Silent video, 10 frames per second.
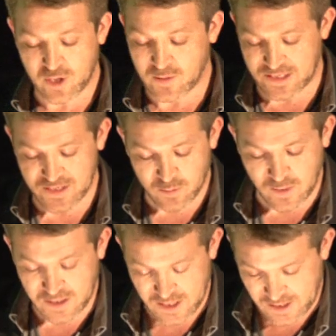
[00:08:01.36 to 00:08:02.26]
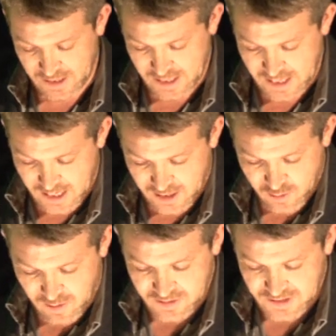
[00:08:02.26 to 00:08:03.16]
to do? And he said, well, and I
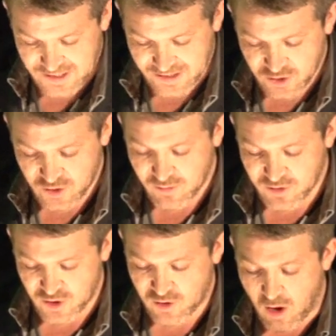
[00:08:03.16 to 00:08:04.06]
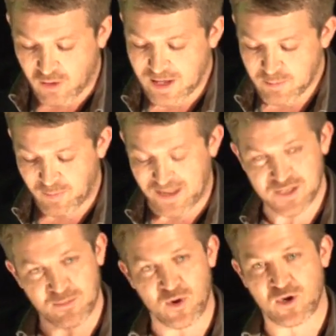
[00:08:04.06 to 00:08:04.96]
quote, he said, as soon as they're gone, I'll be
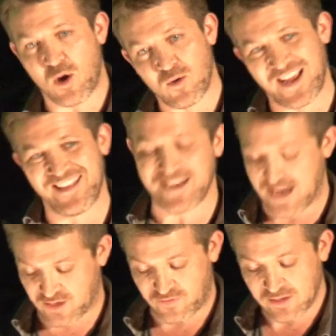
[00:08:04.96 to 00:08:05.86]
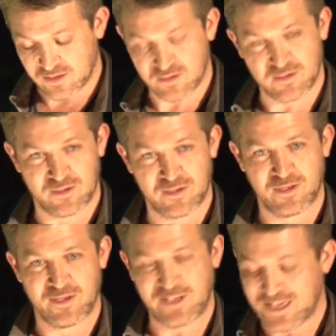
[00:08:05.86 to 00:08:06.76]
planting more coca in the next field.
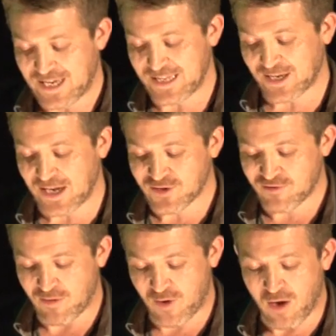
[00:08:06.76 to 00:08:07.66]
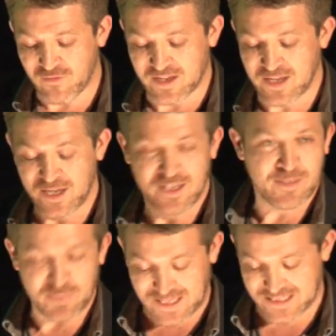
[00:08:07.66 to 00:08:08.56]
He said, I'd like to grow coffee,
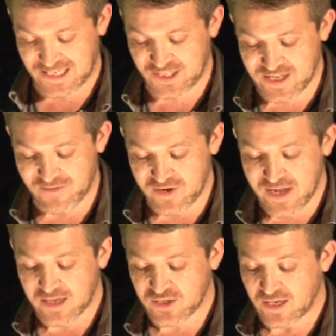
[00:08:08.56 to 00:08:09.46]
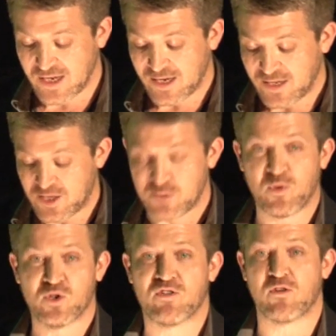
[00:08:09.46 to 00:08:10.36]
but that takes 7 years. This
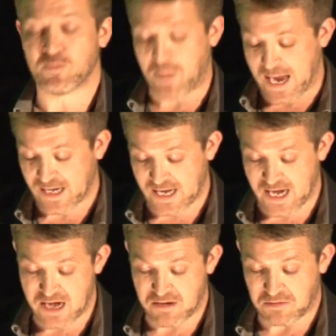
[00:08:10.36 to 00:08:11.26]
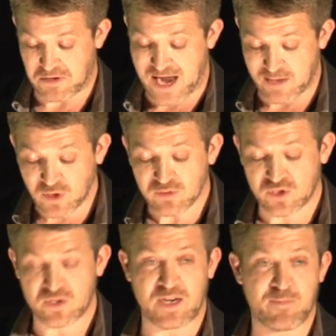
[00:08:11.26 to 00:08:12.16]
bush grows back in 9
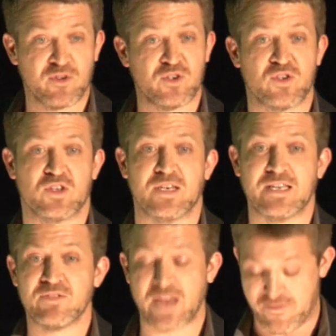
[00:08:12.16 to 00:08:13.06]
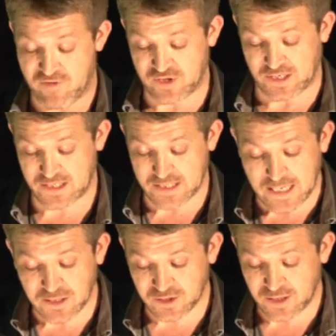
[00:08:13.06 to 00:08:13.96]
months, and it produces leaves every 60
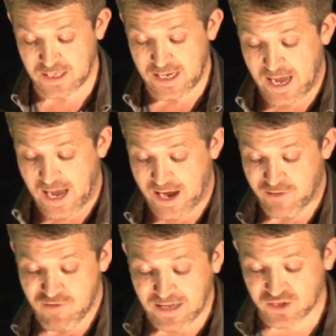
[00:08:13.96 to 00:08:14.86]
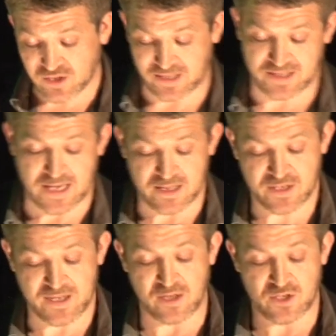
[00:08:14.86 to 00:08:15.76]
days. And rice, he said,
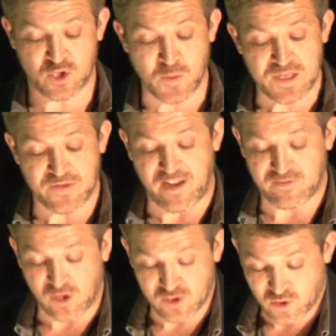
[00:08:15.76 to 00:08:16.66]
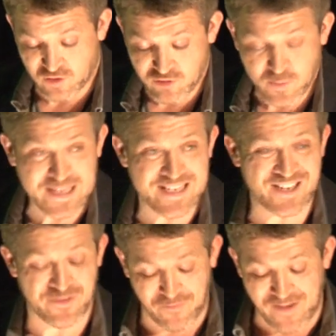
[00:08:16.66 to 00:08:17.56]
sells at $25 a hundredweight. It
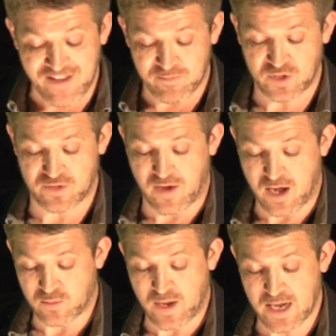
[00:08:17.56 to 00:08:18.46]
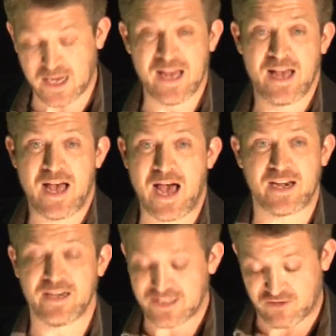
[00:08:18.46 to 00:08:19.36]
takes 5 months of hard work,
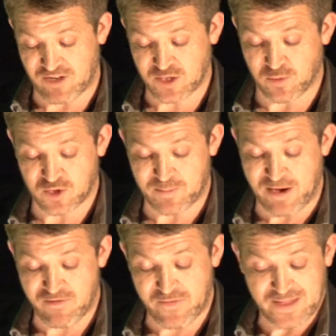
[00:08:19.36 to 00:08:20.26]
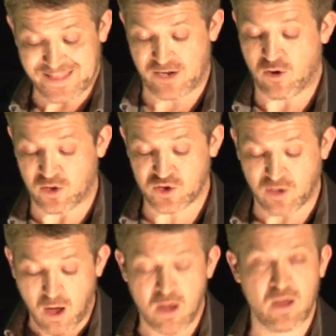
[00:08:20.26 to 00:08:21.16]
and I need to transport it by river. That costs a
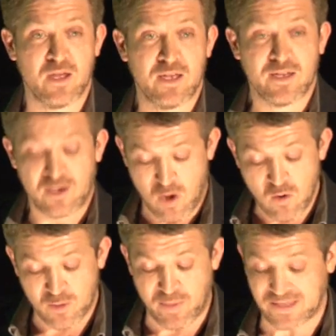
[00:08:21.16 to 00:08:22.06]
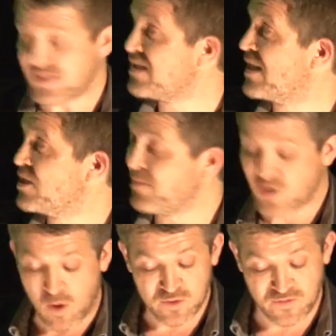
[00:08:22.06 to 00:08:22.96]
lot. Coca paste, he said to me,
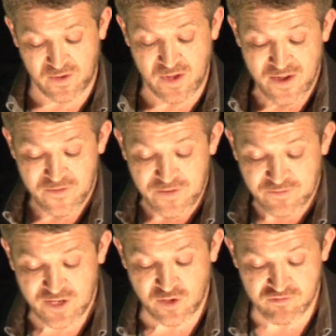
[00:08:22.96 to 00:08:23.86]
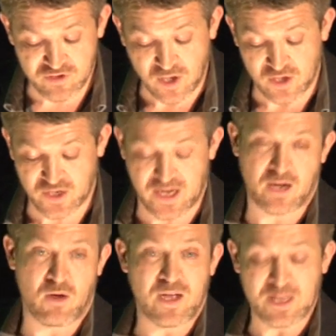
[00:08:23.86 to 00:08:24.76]
goes for $1,500 a
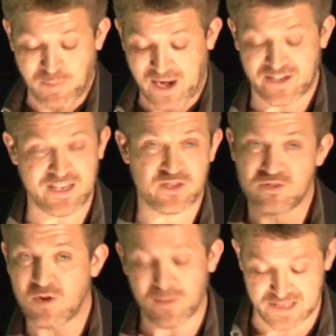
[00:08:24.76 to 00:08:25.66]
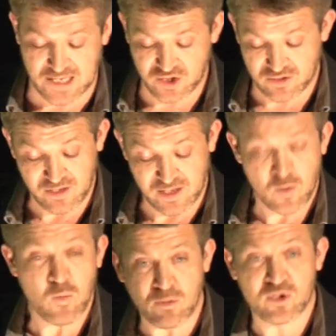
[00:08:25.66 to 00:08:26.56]
kilo, and the plant needs no attention.
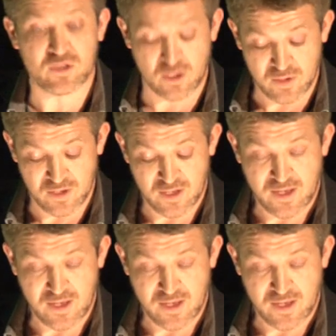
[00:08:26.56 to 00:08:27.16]
What would you do?